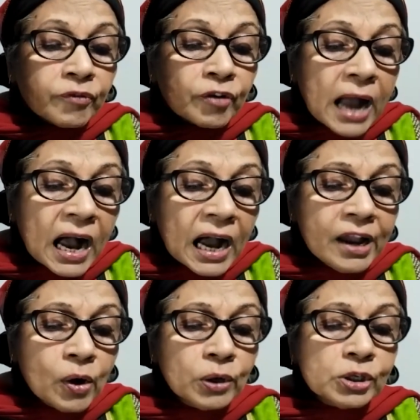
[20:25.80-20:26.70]
For
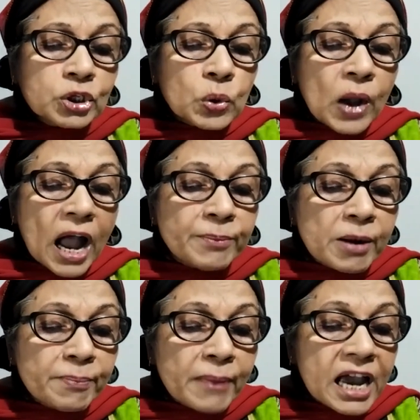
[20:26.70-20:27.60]
I also am
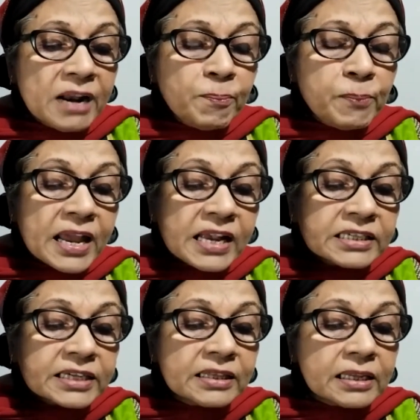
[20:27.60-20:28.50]
a man
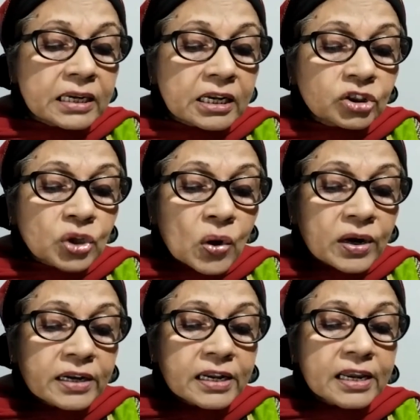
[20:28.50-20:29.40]
placed under
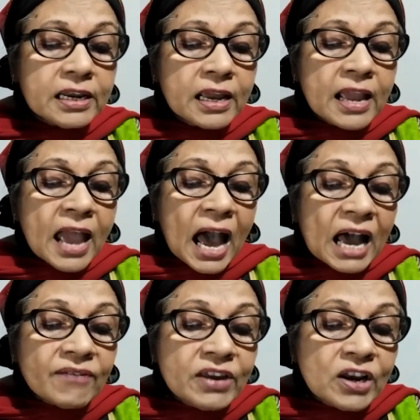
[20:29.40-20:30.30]
authority,
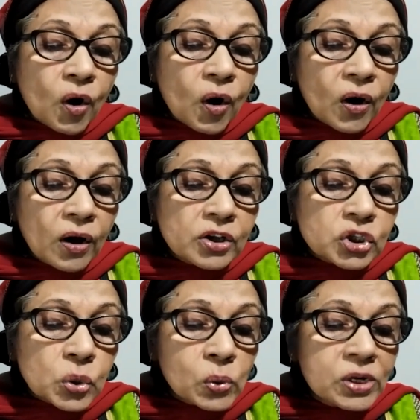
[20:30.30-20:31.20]
having
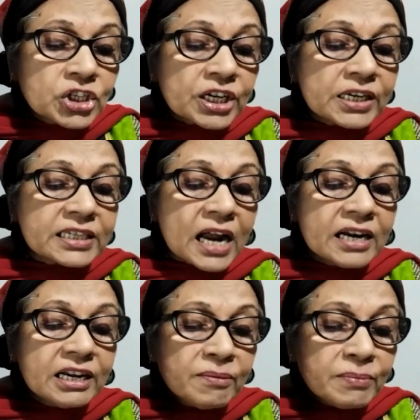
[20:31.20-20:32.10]
soldiers
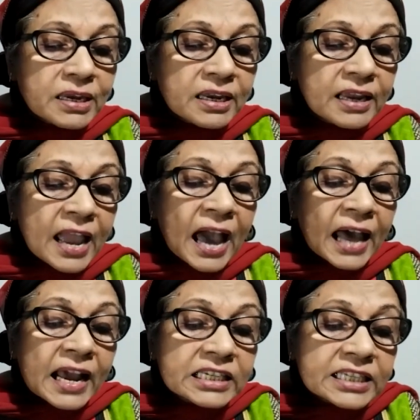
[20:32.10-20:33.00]
under me,
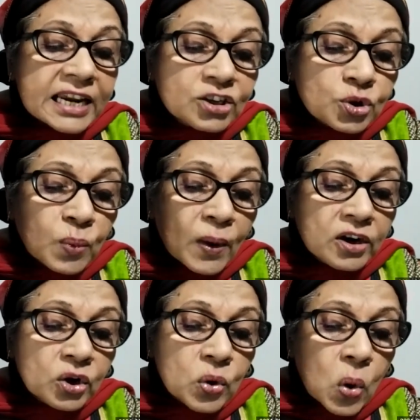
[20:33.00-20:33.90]
and I say to
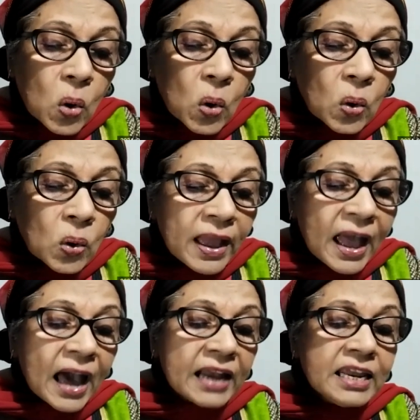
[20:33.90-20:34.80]
one, go,
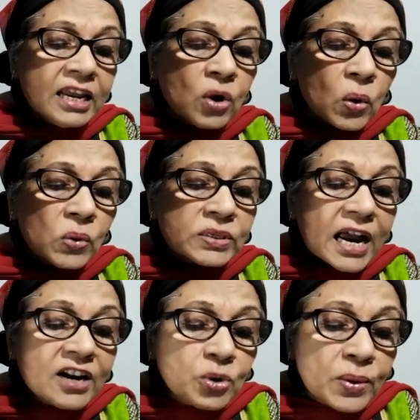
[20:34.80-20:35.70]
and he goes,
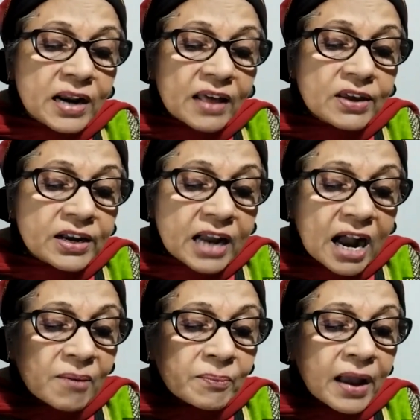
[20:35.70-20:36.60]
and to another,
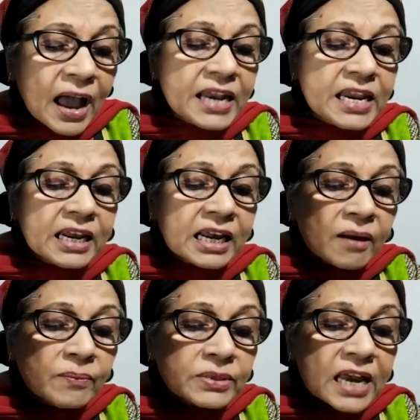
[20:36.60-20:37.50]
come, and he
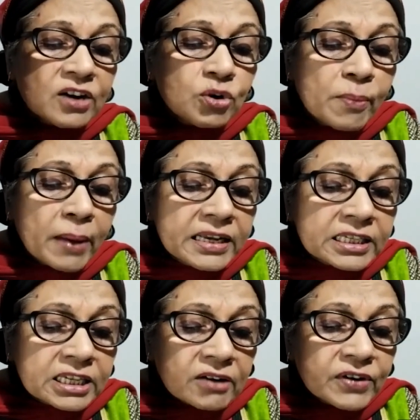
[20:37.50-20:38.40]
comes, and to my
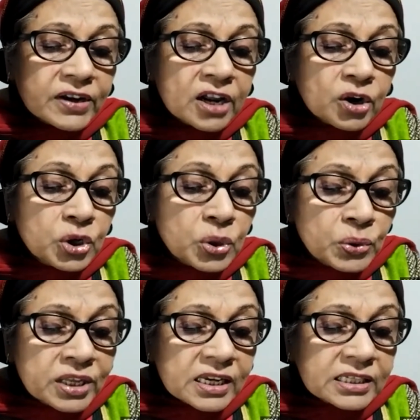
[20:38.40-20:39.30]
servant,
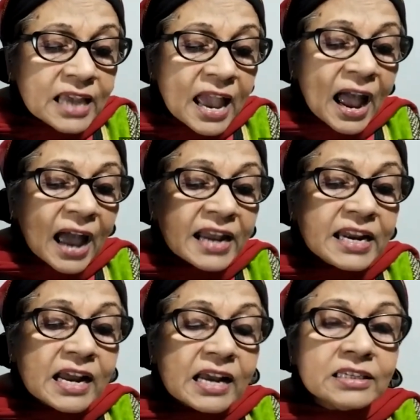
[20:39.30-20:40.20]
do this, and
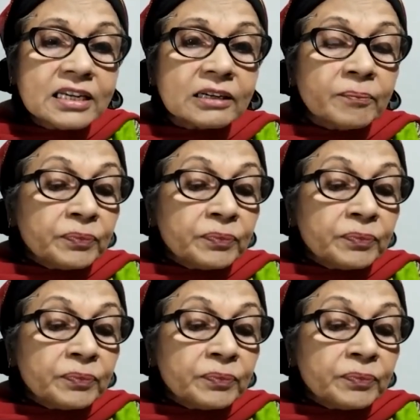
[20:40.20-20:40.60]
he does it.